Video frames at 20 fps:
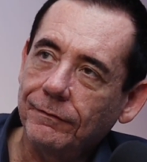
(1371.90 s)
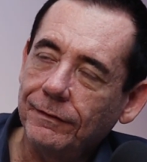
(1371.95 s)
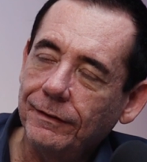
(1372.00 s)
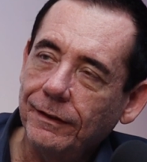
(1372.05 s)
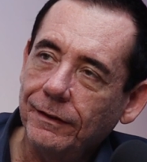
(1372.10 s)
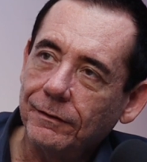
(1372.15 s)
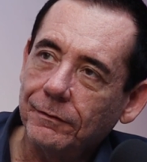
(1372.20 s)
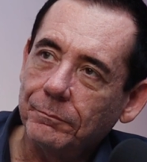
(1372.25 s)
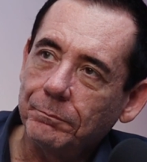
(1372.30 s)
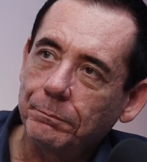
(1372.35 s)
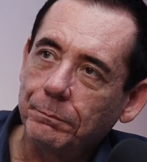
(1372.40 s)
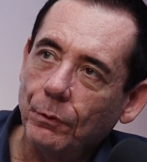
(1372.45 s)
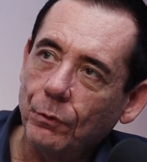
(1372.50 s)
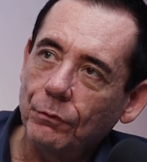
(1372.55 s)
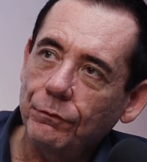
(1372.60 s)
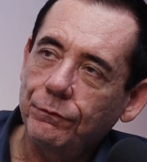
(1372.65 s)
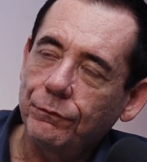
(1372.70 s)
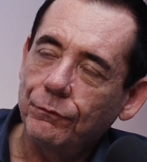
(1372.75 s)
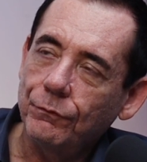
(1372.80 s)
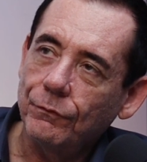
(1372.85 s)
they are
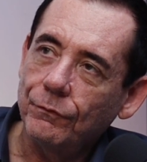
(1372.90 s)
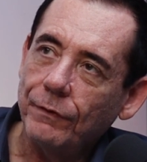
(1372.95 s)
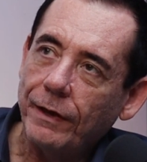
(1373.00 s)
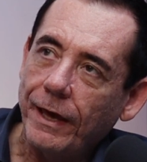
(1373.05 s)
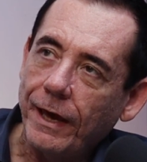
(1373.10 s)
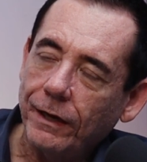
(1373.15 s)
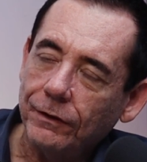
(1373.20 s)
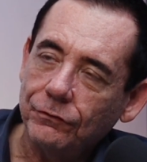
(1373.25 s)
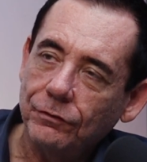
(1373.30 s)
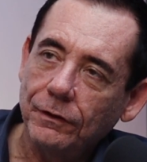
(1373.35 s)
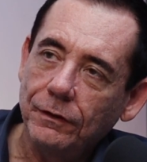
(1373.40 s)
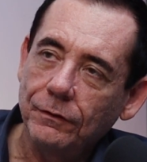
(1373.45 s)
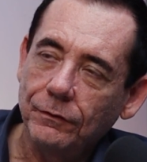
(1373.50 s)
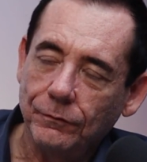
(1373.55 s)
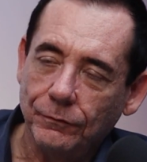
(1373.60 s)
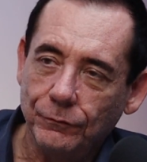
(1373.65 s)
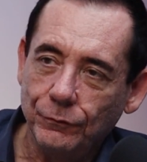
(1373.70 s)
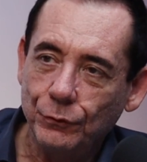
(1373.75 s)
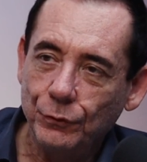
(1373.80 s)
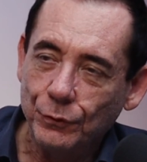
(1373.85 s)
both
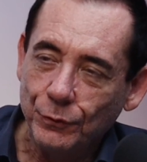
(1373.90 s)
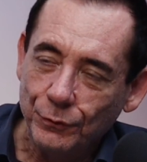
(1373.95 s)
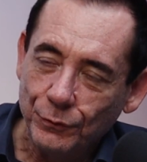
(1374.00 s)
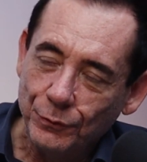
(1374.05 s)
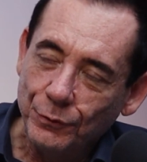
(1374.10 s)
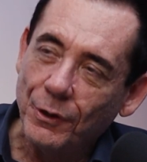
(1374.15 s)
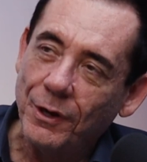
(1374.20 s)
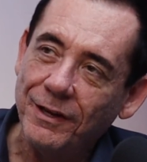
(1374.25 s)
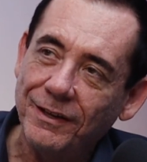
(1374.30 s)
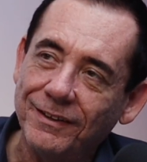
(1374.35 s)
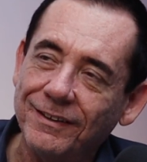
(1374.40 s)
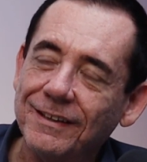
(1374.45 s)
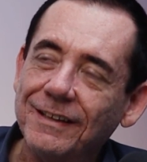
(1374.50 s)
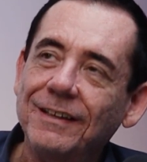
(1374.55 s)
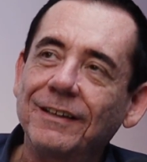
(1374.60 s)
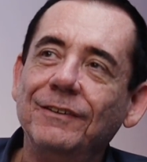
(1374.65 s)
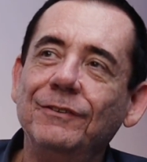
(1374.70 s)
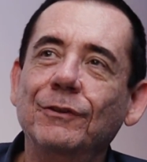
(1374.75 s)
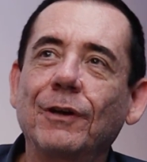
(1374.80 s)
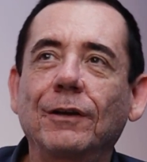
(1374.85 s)
acting
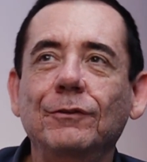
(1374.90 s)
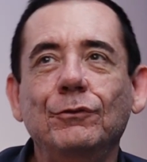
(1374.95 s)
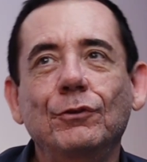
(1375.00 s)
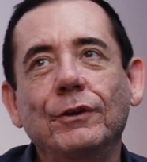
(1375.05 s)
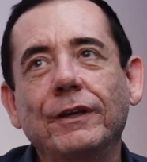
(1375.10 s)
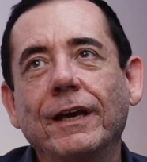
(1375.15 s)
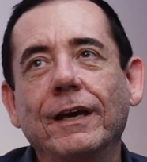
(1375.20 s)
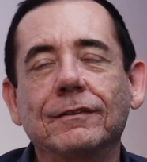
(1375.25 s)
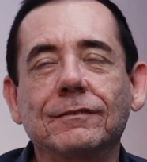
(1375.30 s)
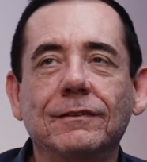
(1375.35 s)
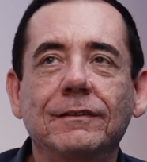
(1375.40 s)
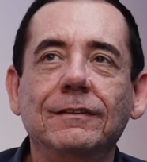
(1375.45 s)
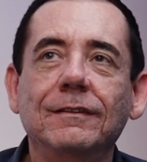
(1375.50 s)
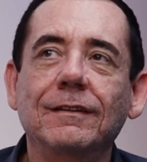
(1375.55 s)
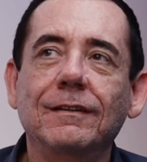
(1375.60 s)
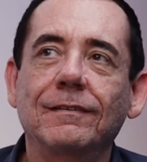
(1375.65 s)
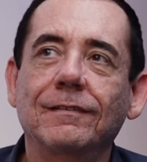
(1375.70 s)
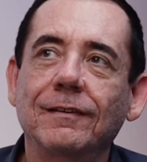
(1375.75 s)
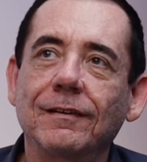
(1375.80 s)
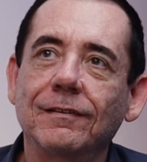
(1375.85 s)
not together in
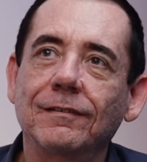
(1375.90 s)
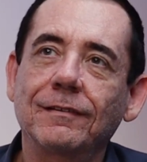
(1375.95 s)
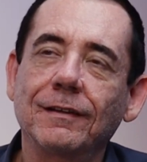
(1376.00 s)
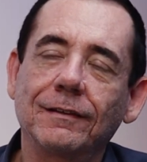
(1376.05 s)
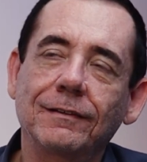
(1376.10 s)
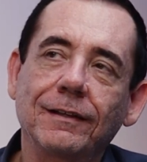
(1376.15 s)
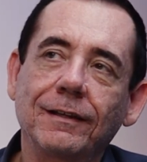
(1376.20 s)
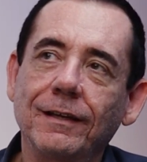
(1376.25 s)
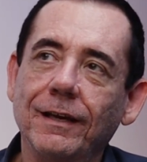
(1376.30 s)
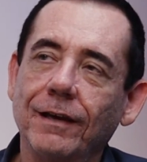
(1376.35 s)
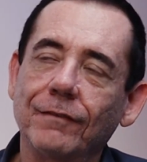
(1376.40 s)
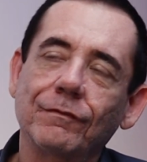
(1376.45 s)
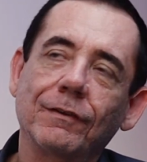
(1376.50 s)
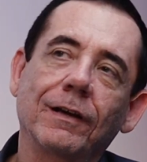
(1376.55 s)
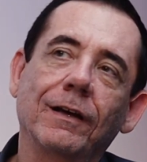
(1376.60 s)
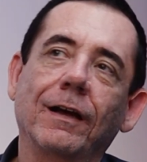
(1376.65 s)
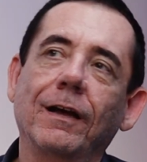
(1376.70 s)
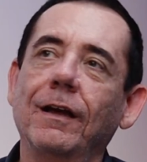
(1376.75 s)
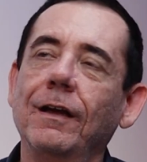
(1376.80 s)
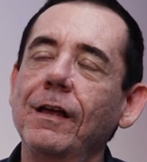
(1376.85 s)
the sense that they have
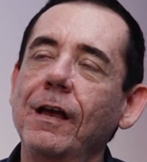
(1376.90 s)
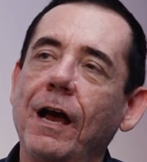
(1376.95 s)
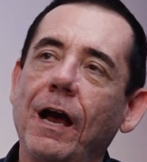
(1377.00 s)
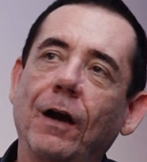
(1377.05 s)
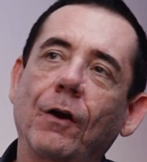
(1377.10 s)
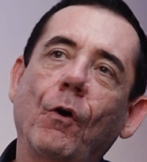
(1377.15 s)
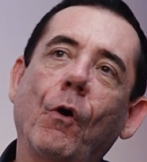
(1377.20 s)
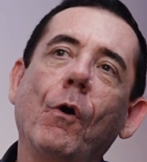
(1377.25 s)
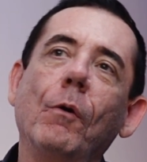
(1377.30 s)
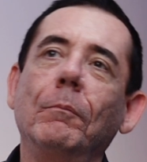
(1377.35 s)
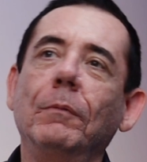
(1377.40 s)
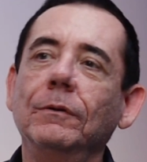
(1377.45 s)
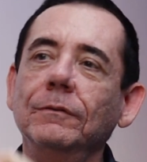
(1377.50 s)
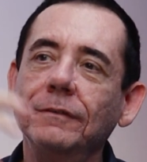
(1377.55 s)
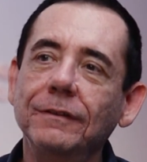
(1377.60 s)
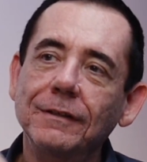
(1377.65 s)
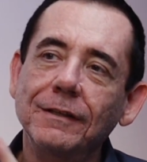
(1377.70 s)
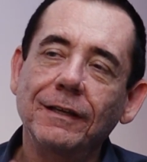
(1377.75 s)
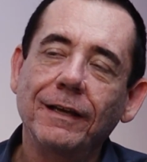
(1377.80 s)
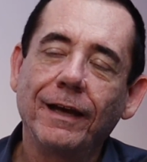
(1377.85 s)
a common